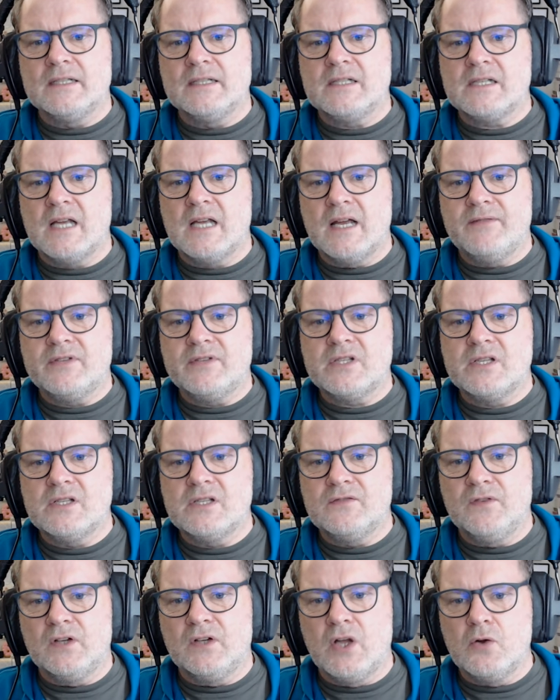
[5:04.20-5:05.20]
services
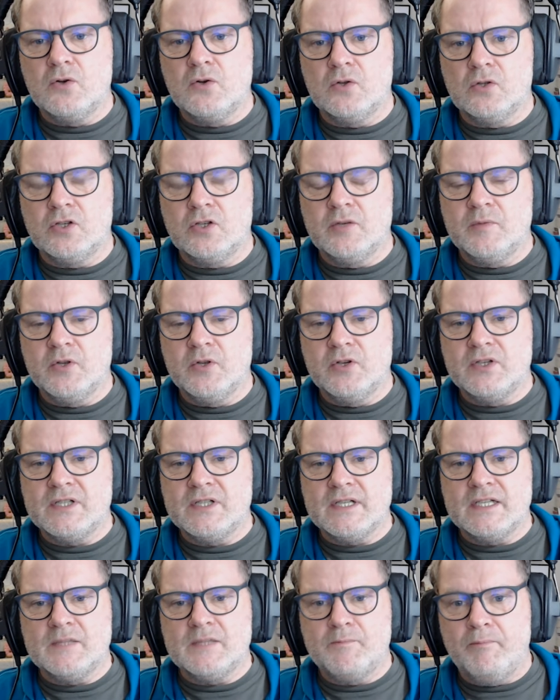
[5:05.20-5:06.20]
for local
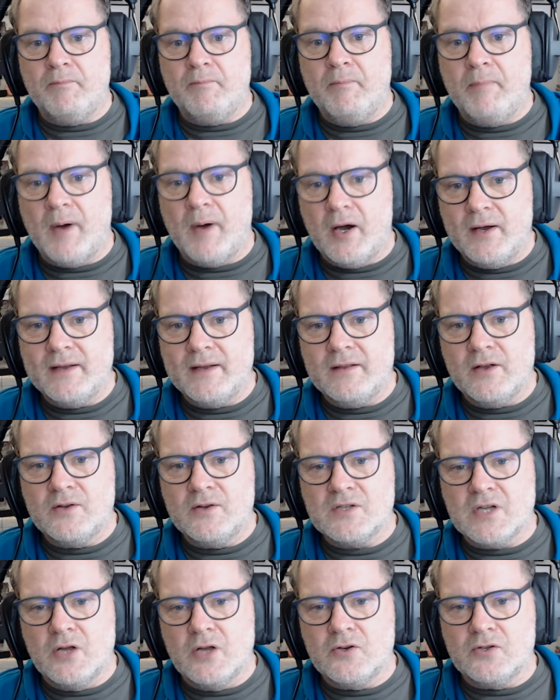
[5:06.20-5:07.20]
communities by
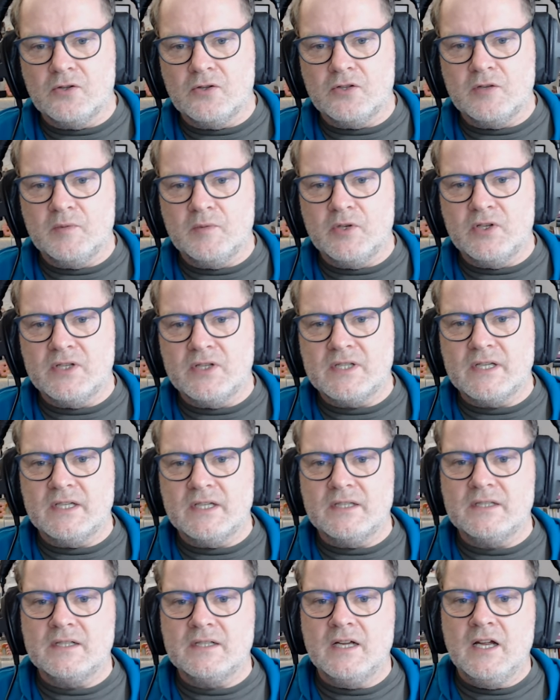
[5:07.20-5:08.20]
those local
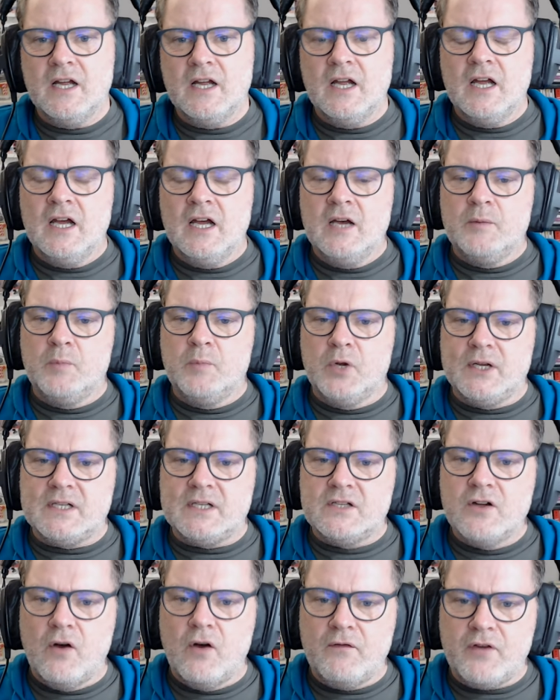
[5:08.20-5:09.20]
communities, but
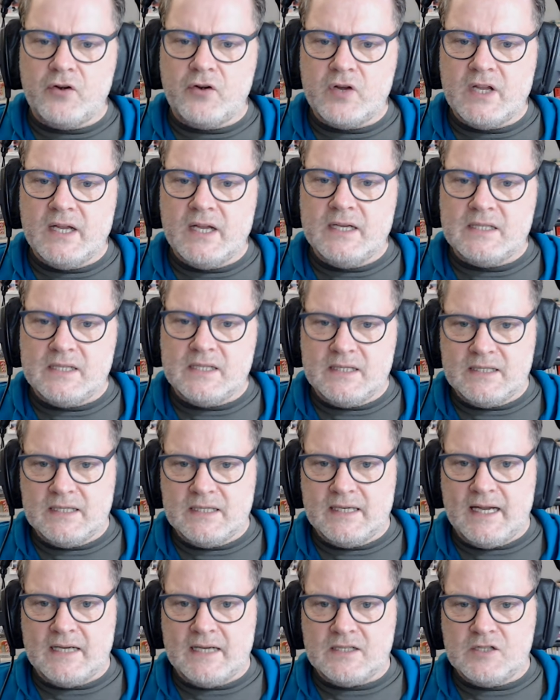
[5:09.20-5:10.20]
it's not very easy to
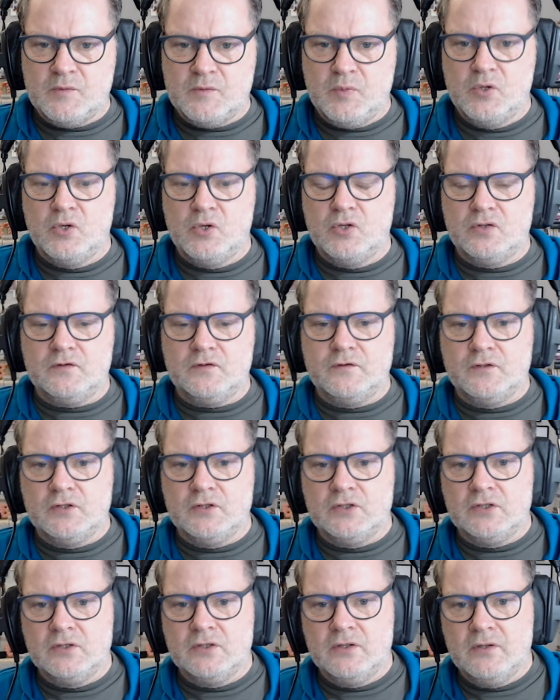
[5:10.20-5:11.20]
get support
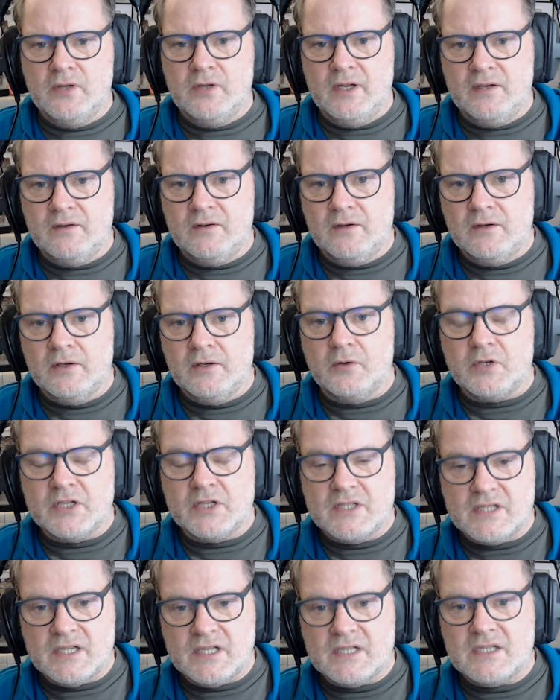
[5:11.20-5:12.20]
for in, you know,
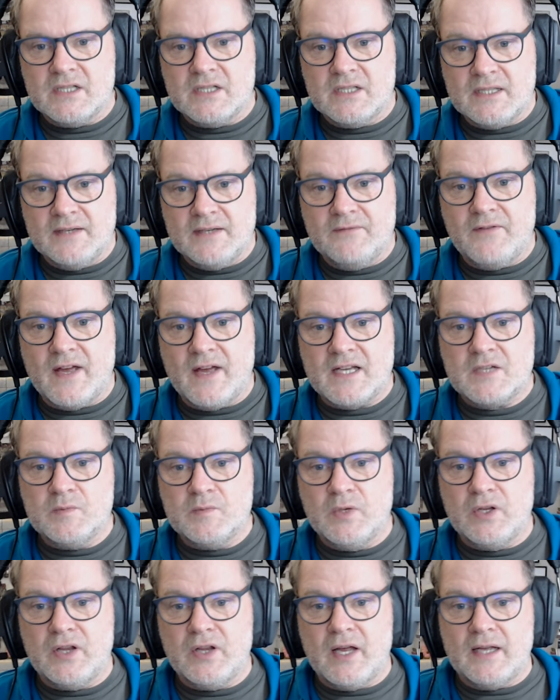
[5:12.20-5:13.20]
consistent
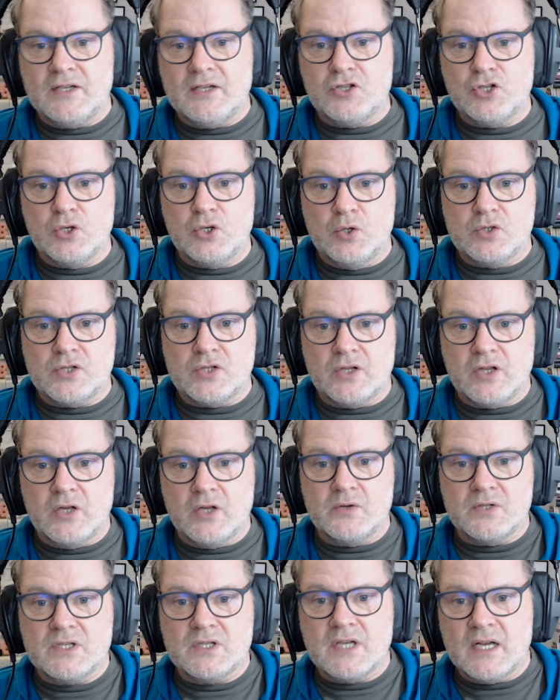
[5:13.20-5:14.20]
investment that ensures that
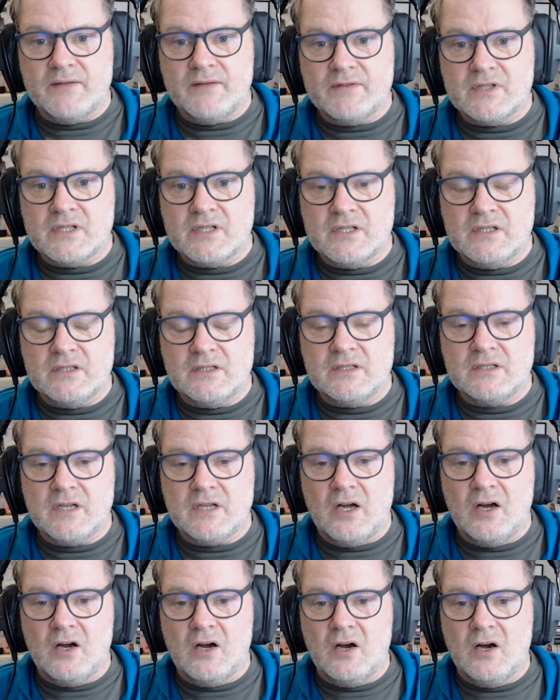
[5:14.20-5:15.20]
those services
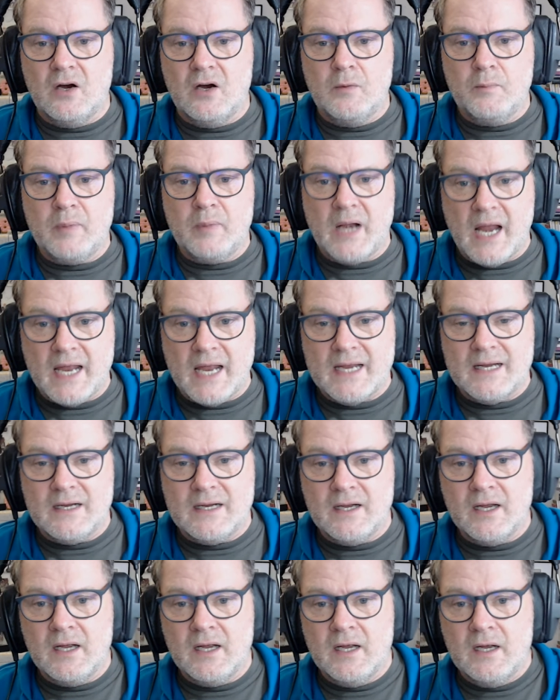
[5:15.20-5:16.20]
are playing
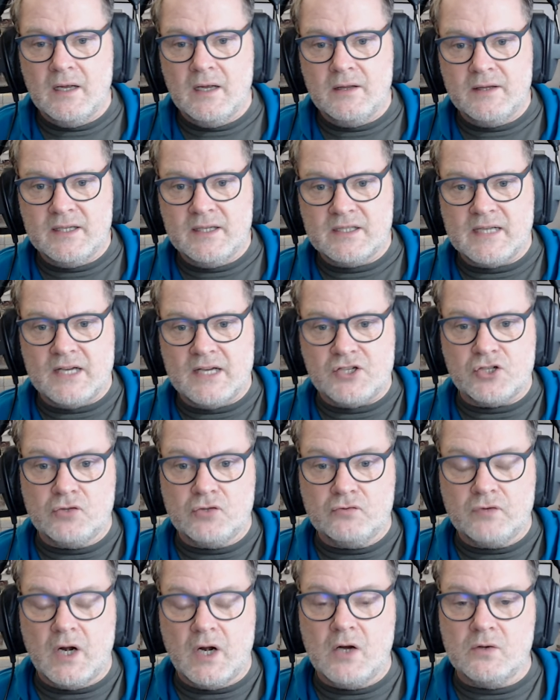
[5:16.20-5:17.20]
the essential
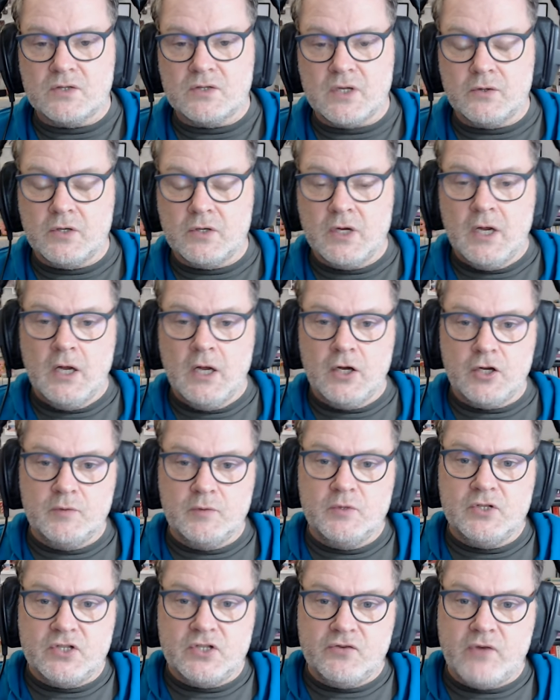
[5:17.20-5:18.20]
role. So
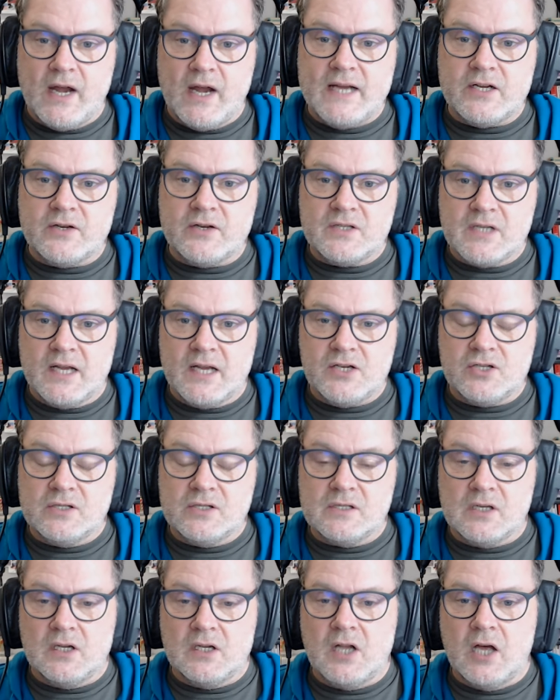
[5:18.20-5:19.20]
community radio
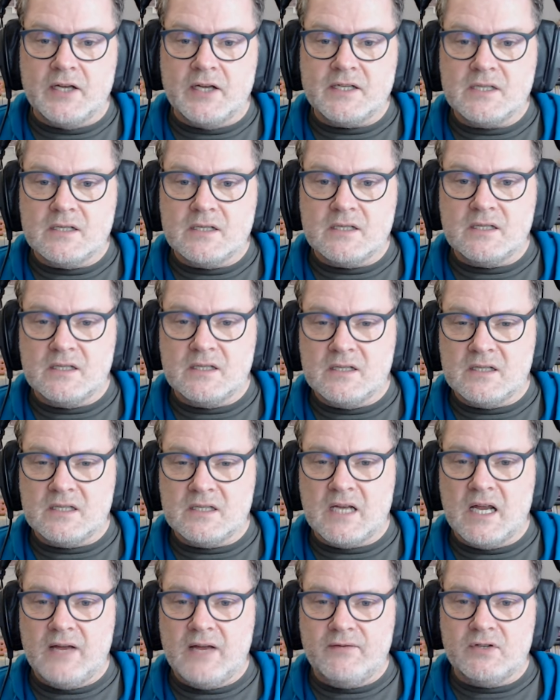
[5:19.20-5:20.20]
stations are licensed to
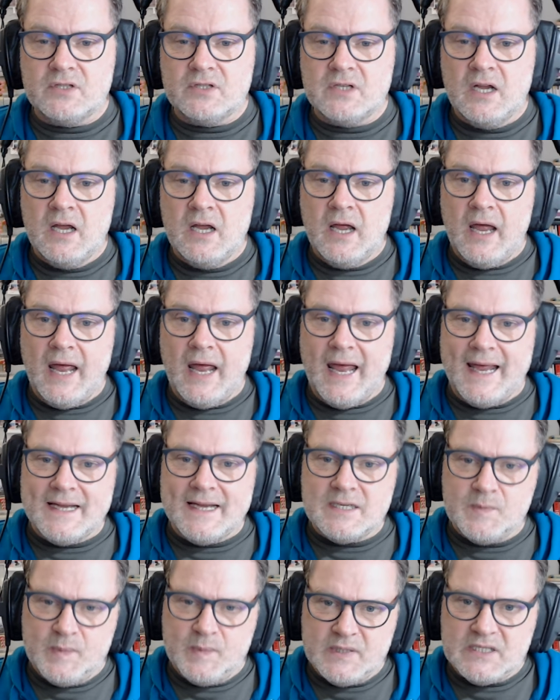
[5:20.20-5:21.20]
service a
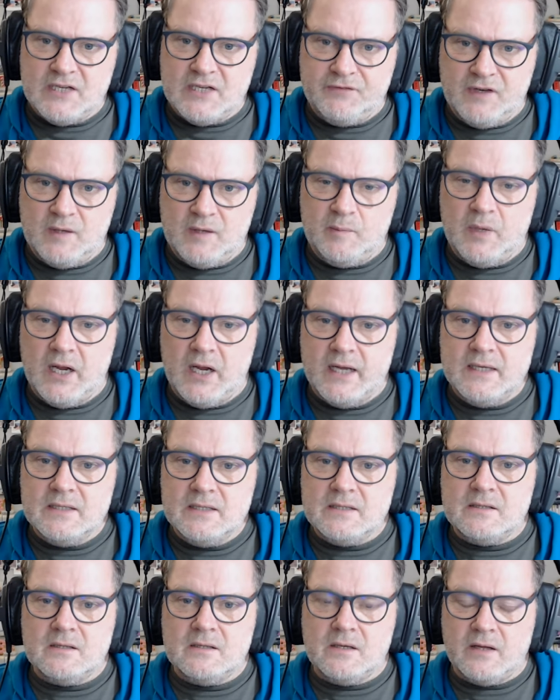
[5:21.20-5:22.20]
specific place,
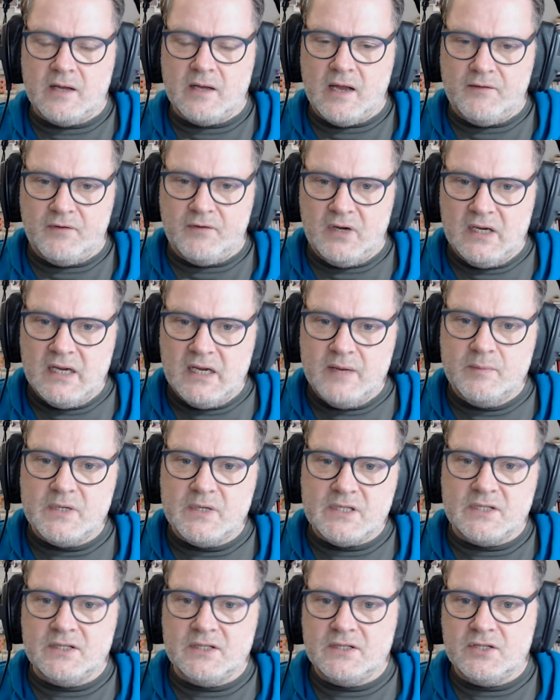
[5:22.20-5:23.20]
so they have a
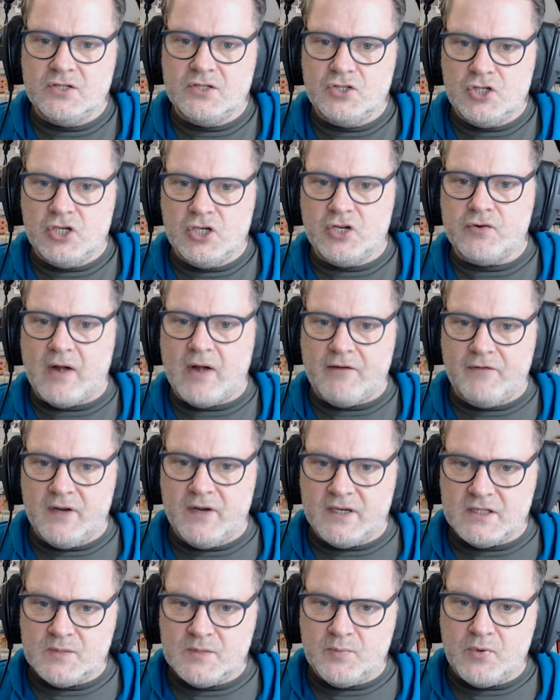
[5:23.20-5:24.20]
limited
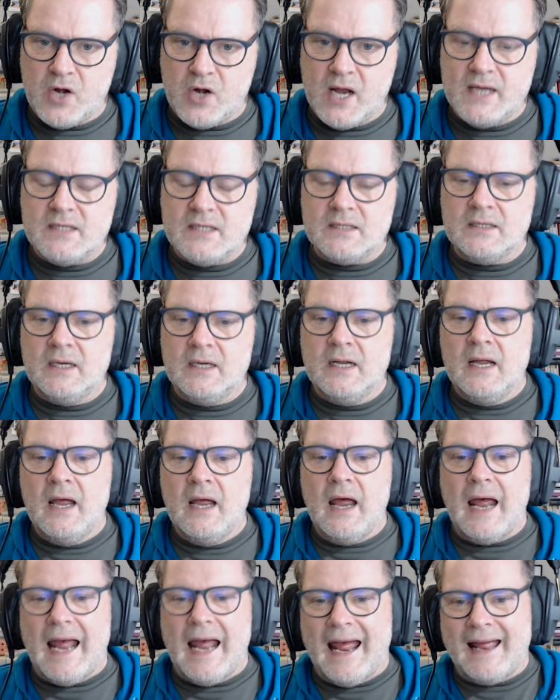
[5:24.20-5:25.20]
geographic spread
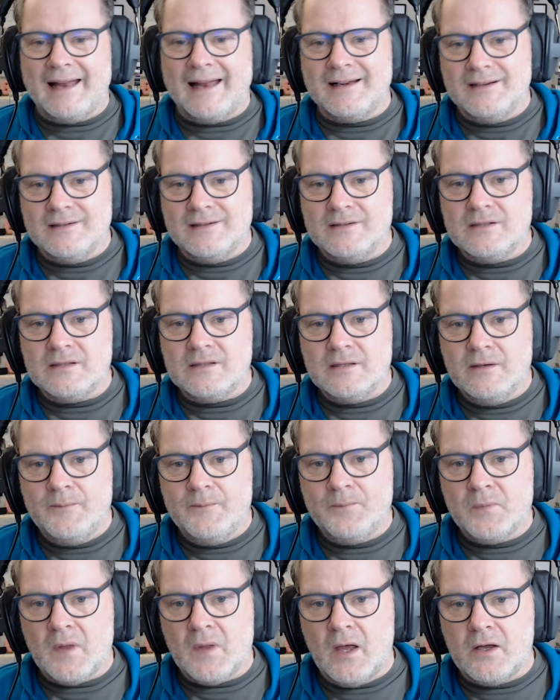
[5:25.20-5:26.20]
and
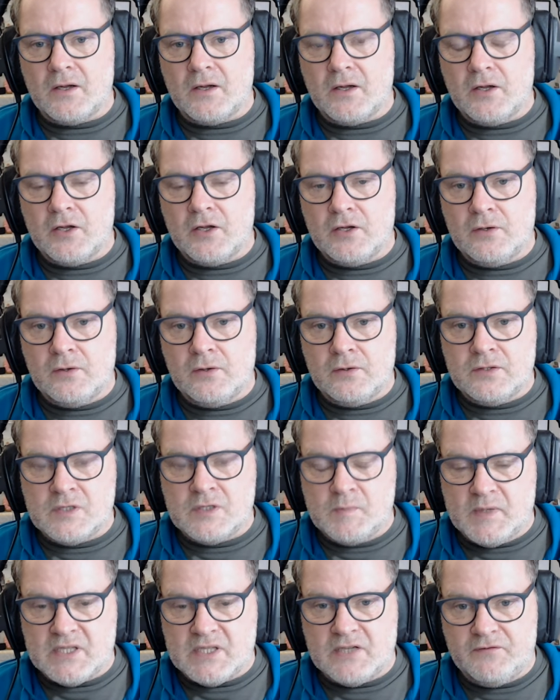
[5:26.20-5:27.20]
a
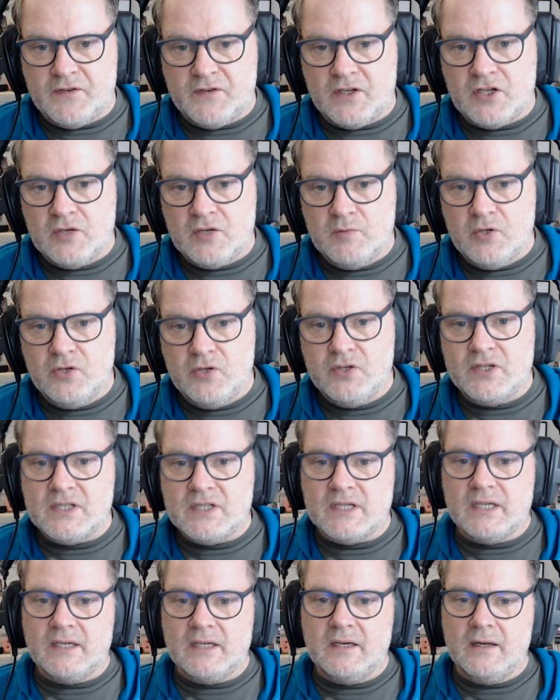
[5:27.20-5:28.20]
specific
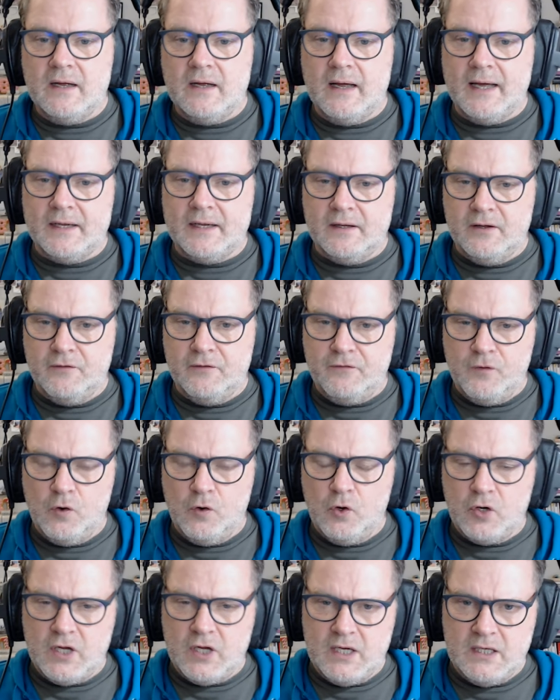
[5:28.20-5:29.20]
community. And the
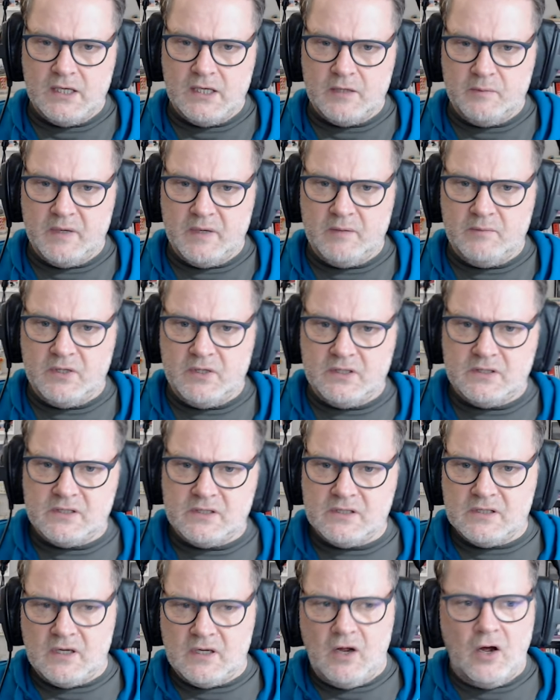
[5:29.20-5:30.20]
four key
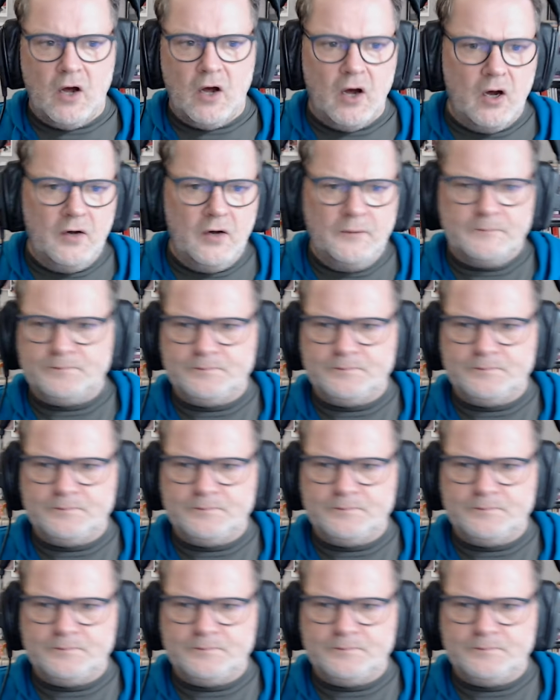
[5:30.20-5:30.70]
commitments are